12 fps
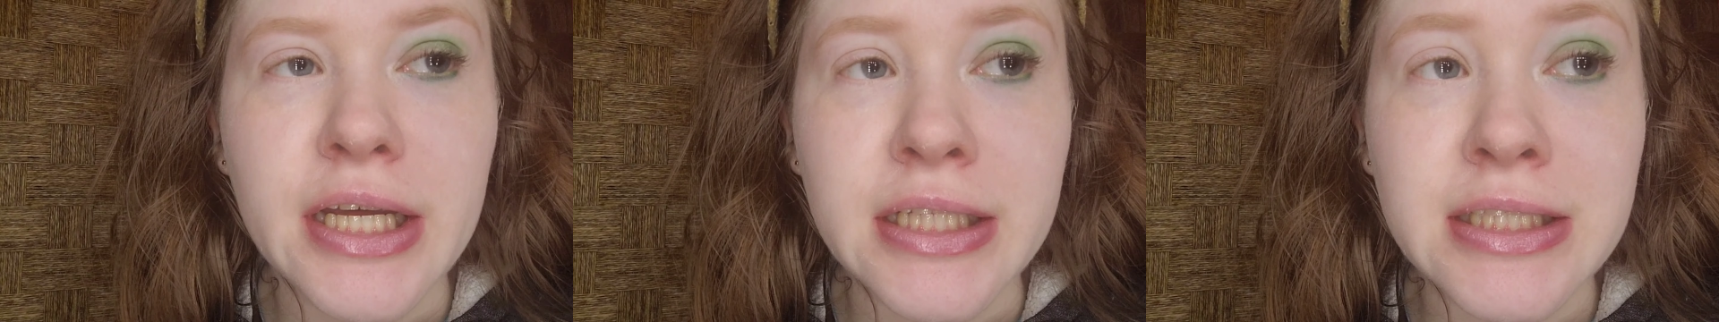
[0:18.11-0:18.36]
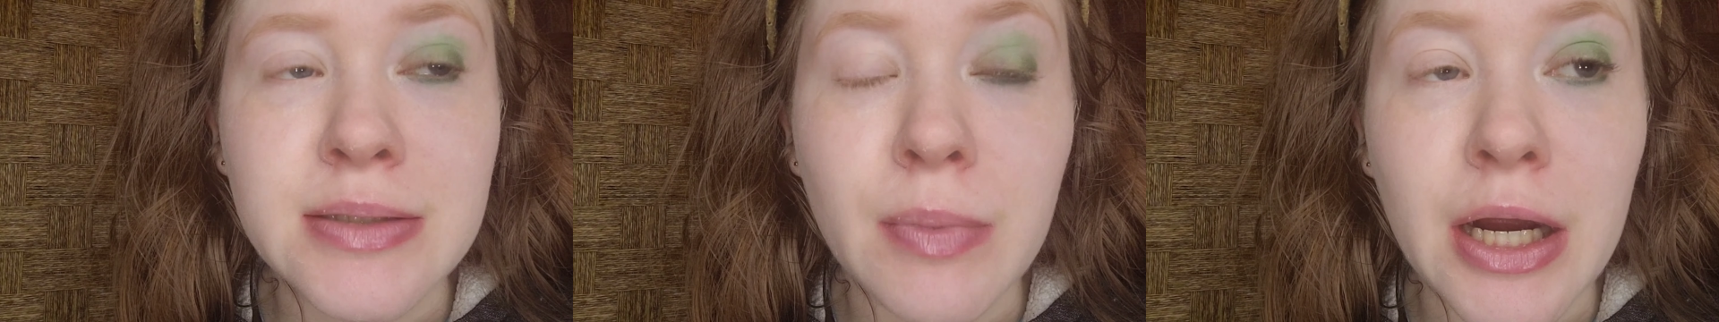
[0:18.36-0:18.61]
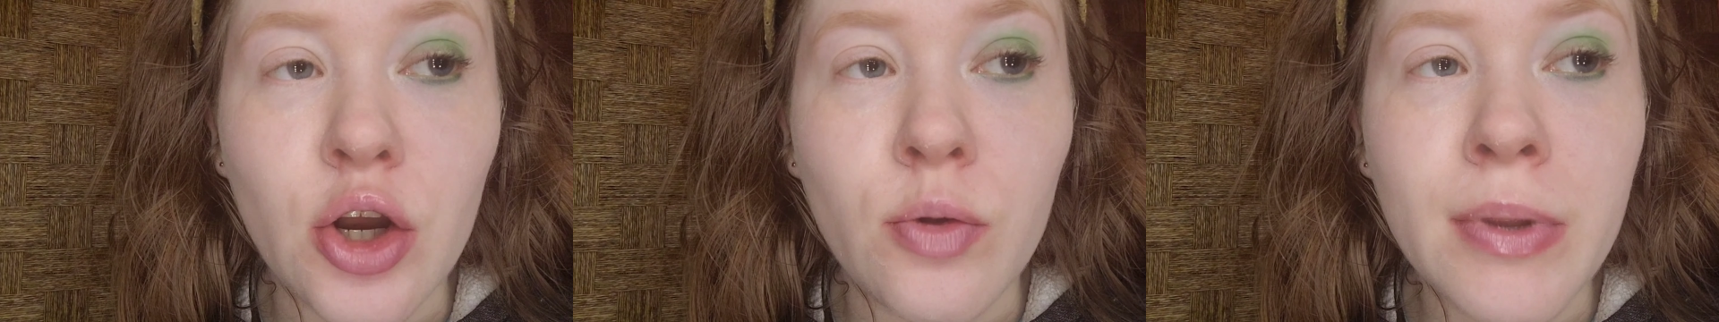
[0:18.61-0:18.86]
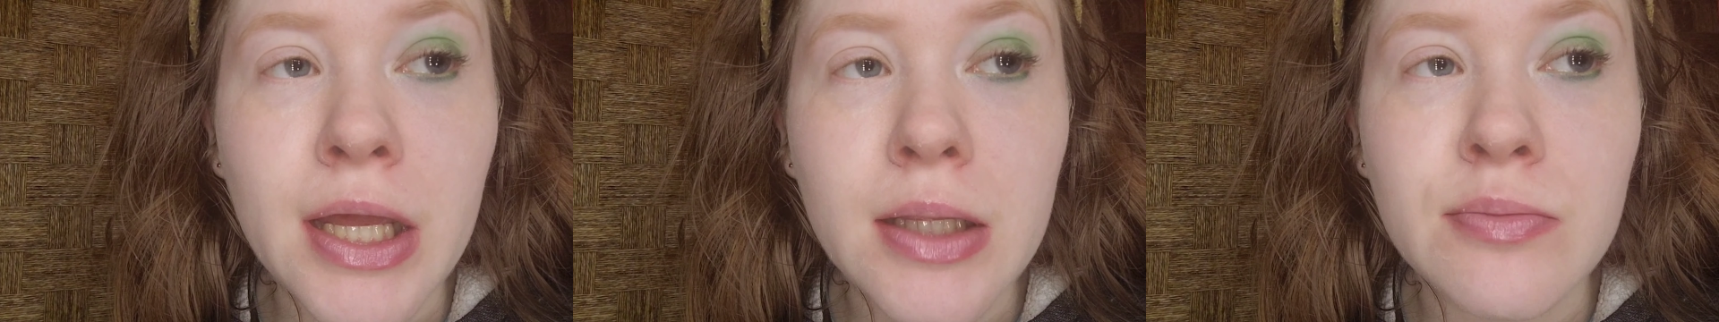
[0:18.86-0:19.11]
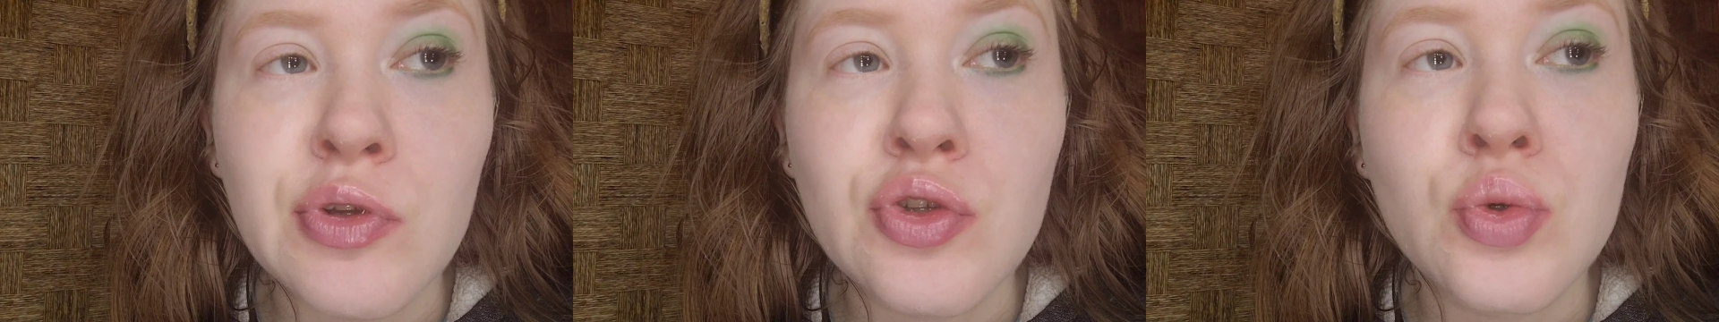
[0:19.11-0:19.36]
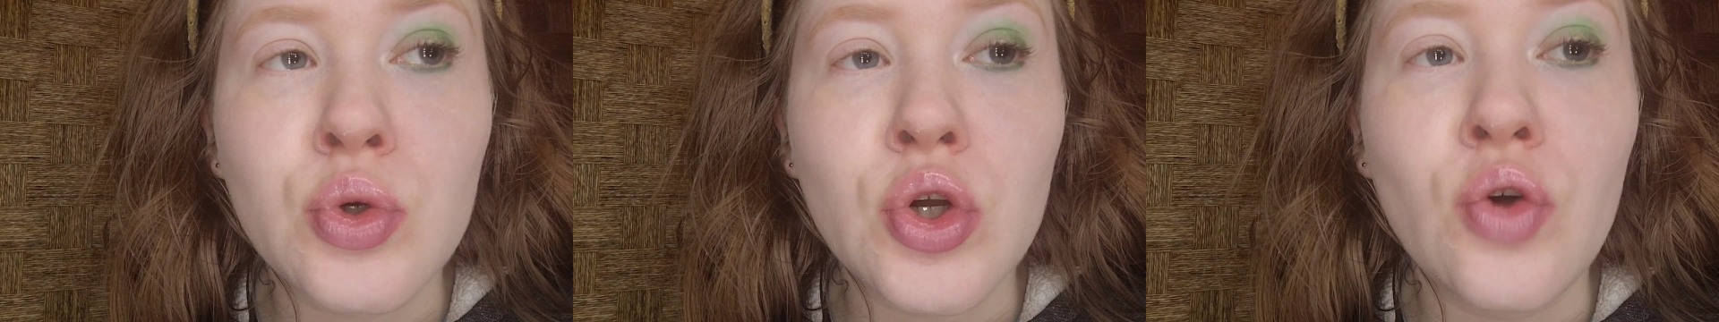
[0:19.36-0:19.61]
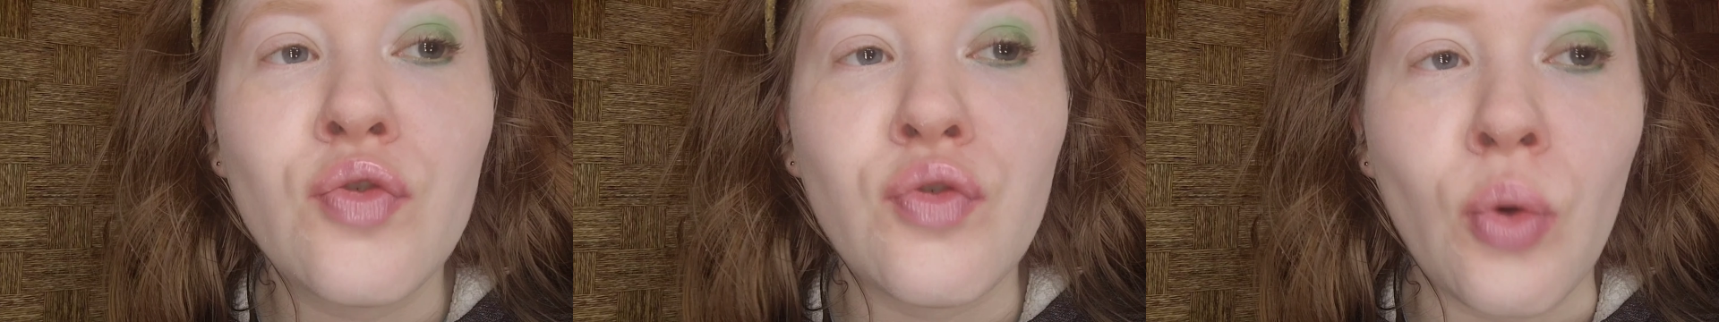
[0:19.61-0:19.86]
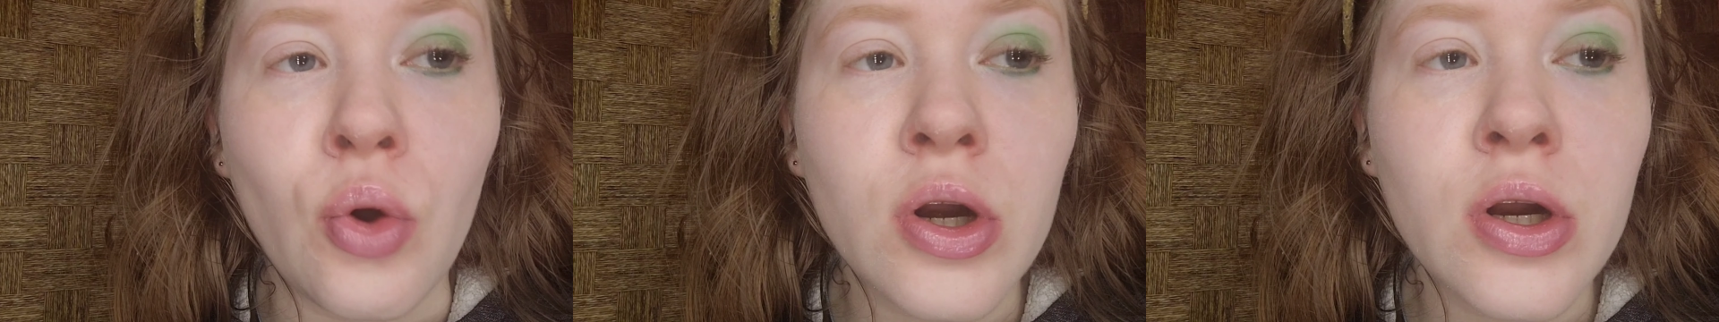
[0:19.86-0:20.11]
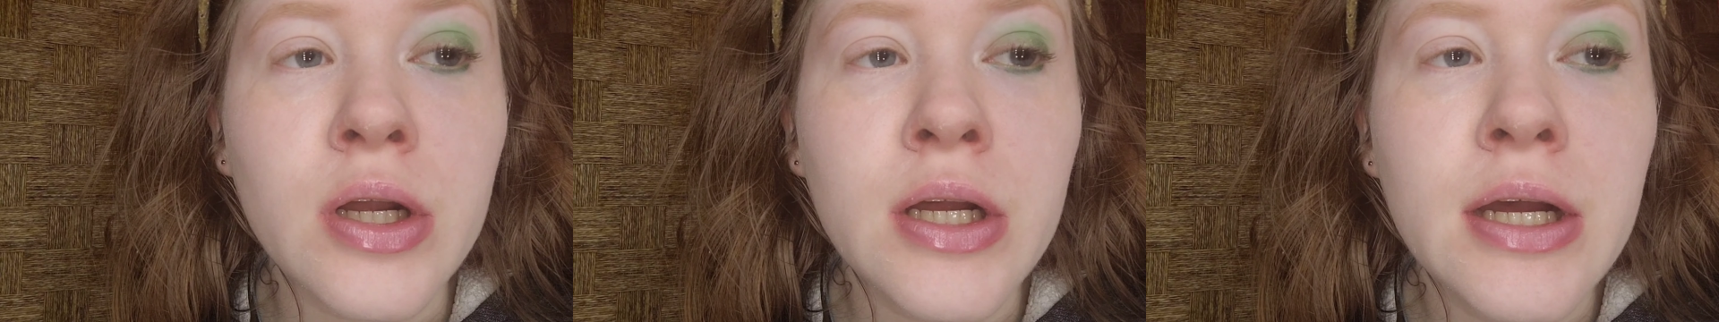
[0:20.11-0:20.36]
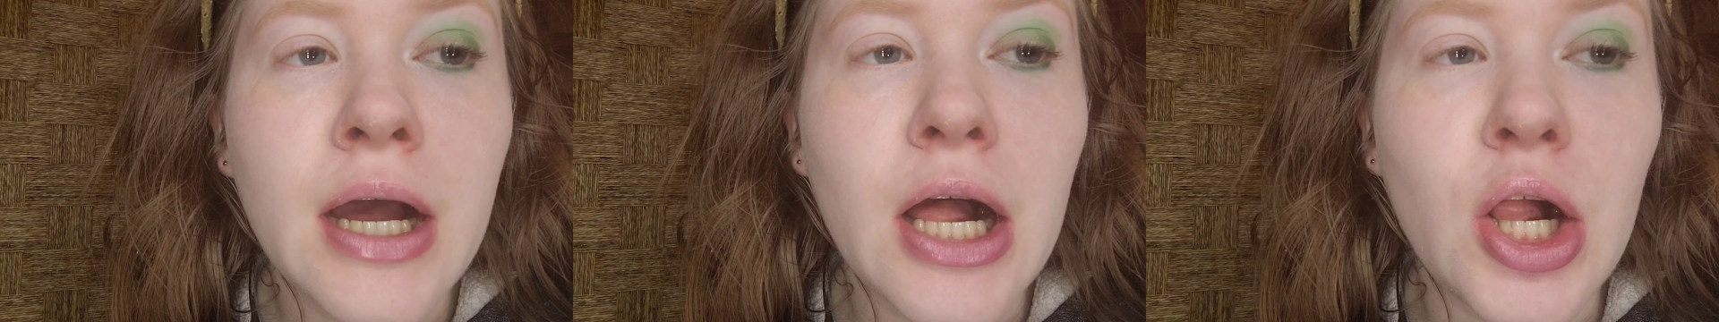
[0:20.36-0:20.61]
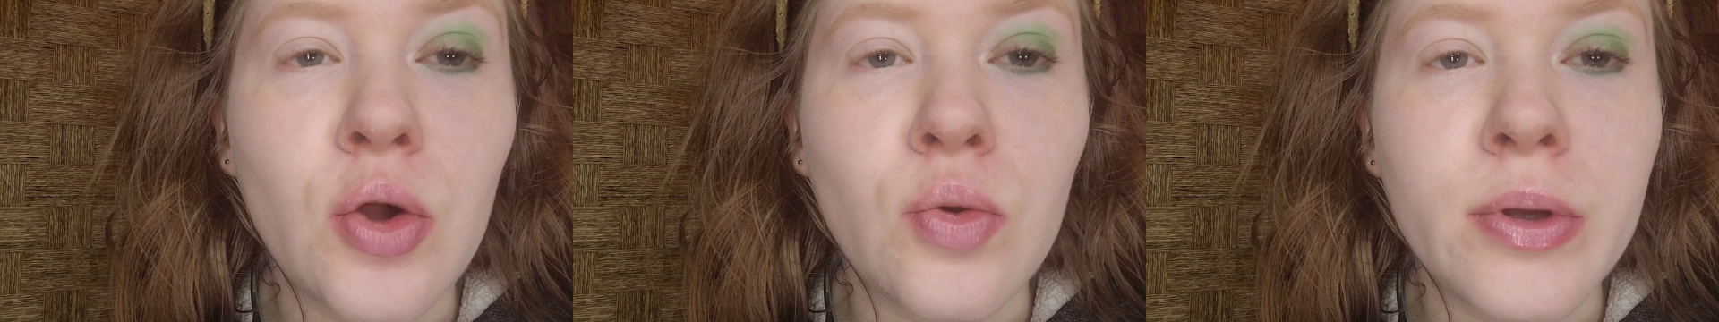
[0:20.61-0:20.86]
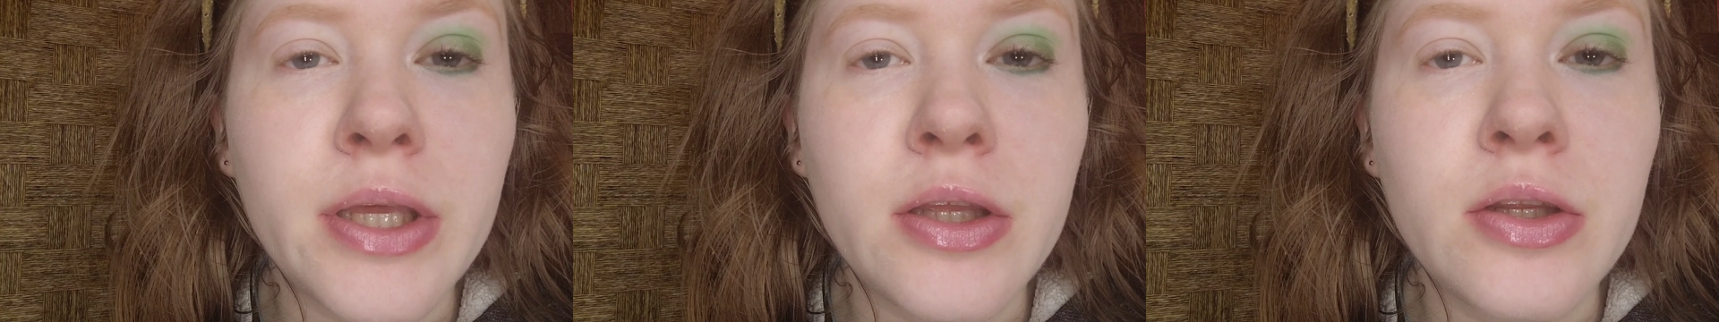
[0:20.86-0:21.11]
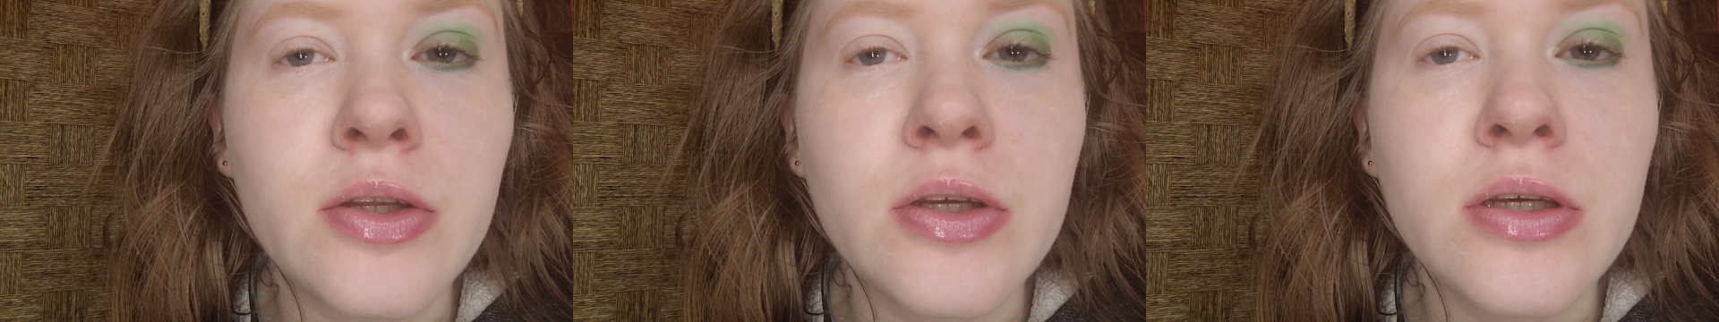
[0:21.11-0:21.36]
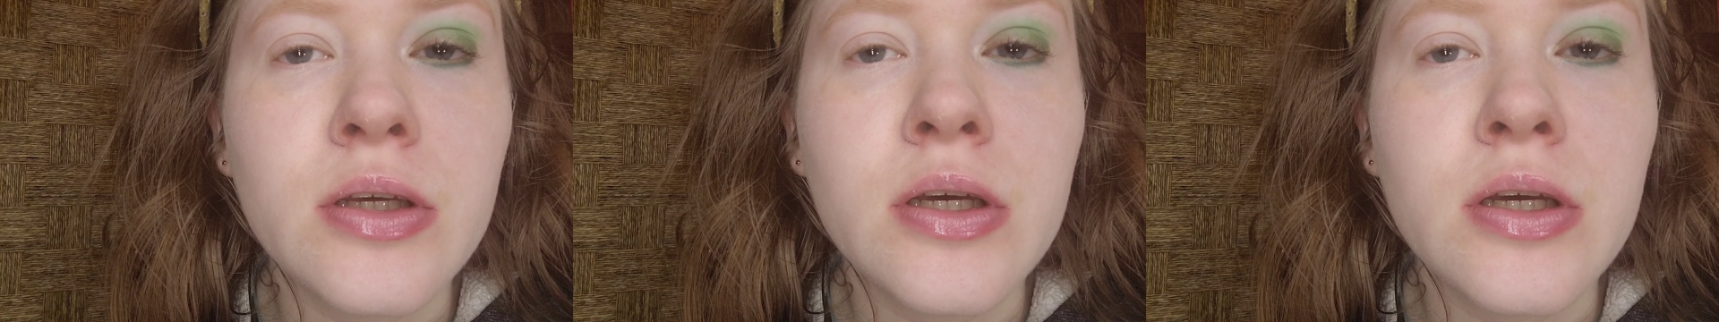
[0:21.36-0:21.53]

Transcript: inspired makeup tutorial for Halloween.